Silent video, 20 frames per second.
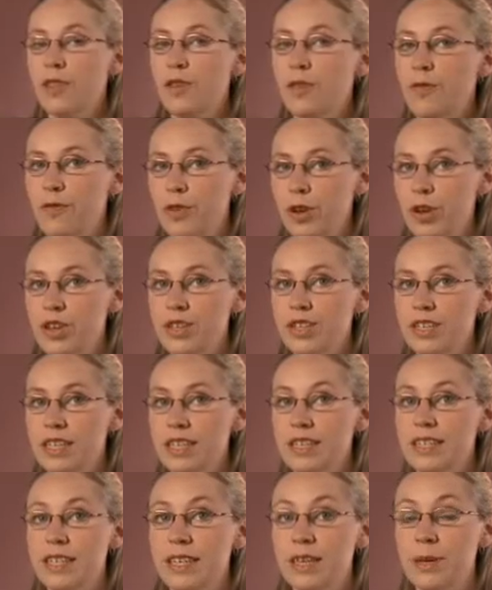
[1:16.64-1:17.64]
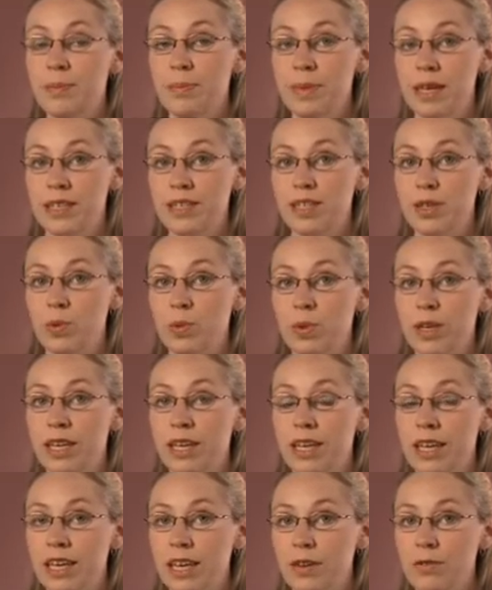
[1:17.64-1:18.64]
The first is that it means that we
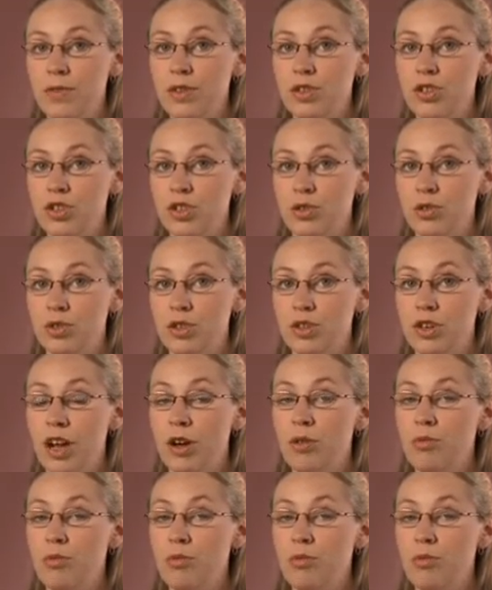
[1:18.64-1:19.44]
can give the children